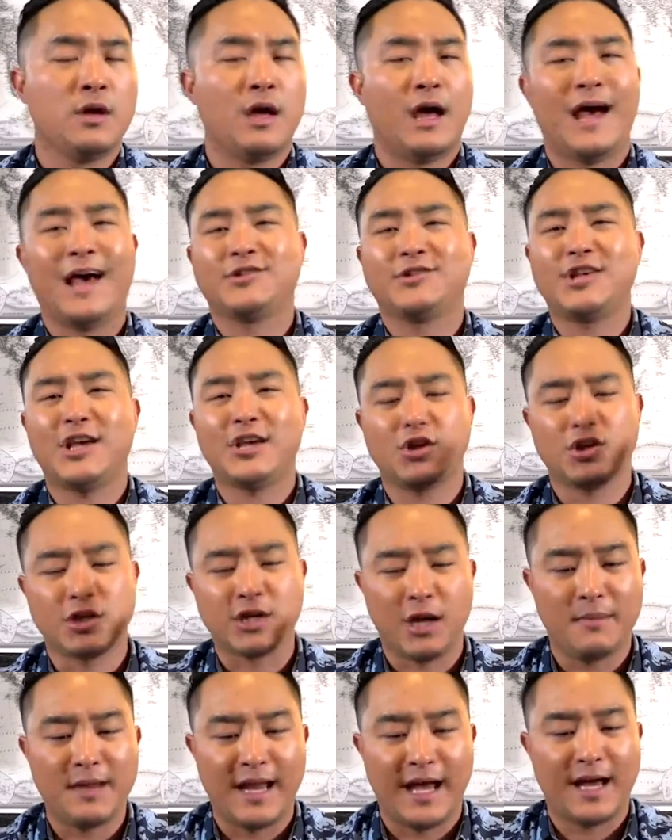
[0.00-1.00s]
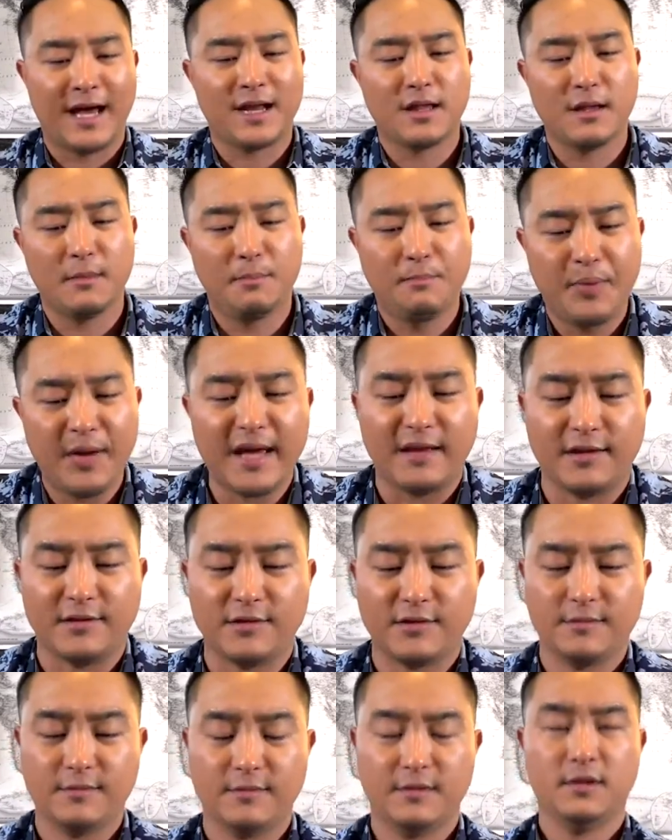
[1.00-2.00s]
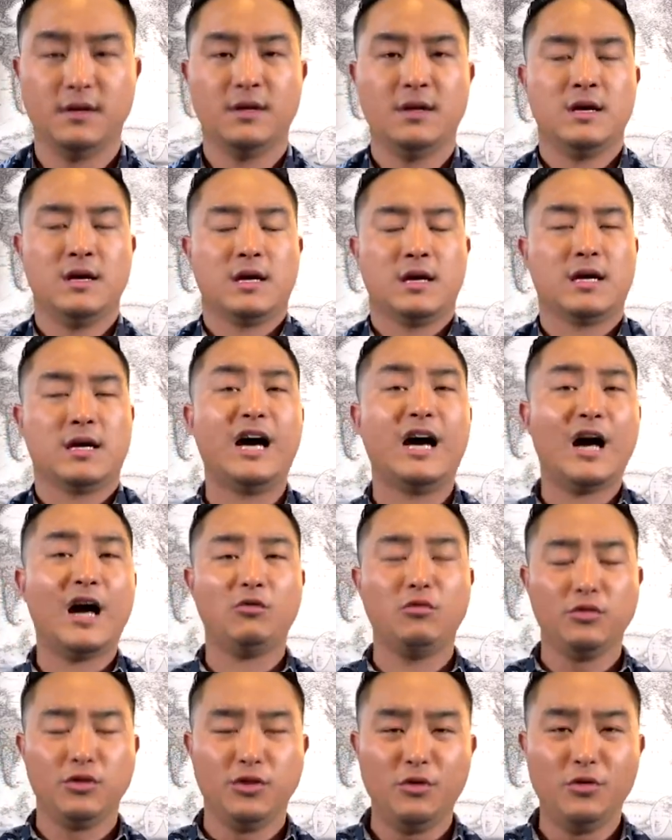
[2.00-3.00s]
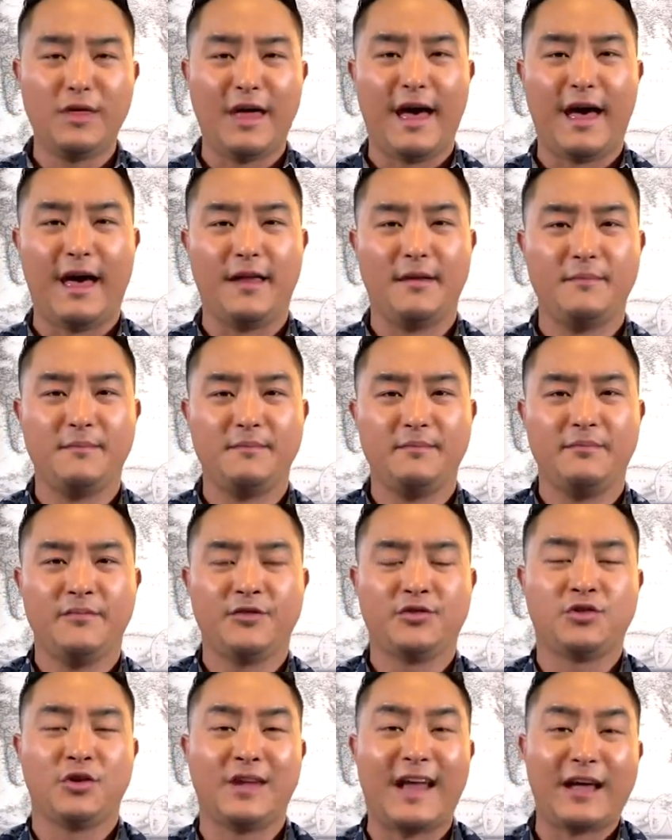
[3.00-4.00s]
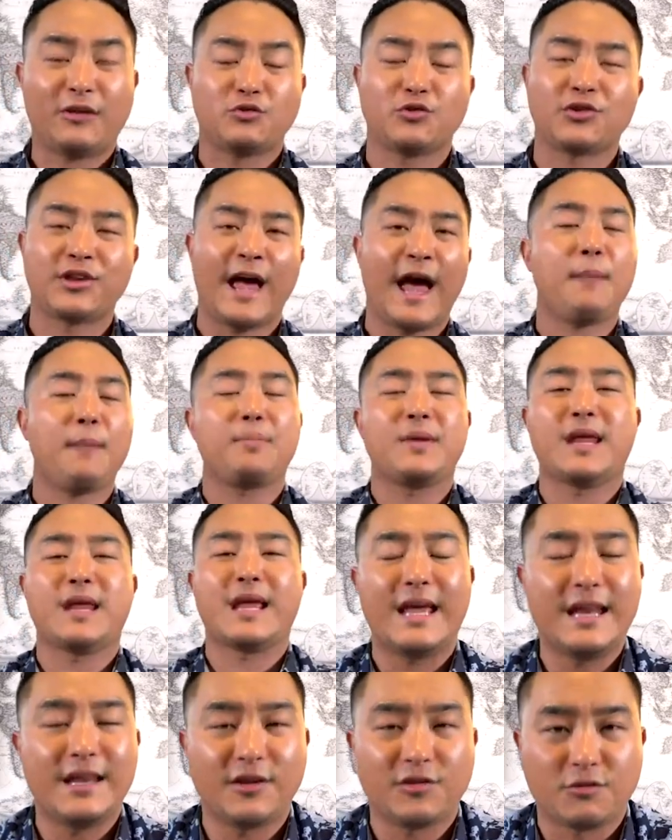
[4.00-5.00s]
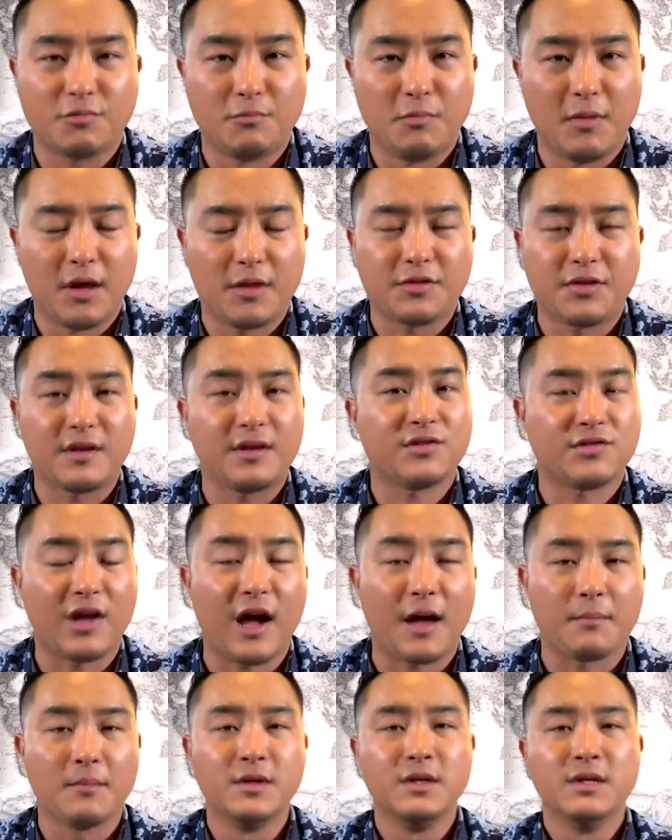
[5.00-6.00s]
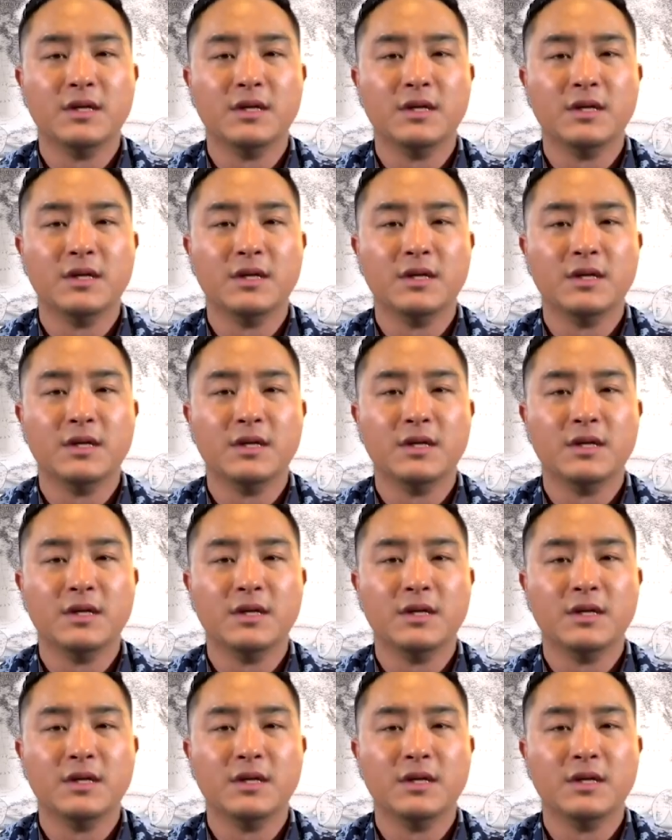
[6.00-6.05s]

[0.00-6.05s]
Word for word: I said, You're coming out of the pit. God will do that. So that's what's happening in this month and this time.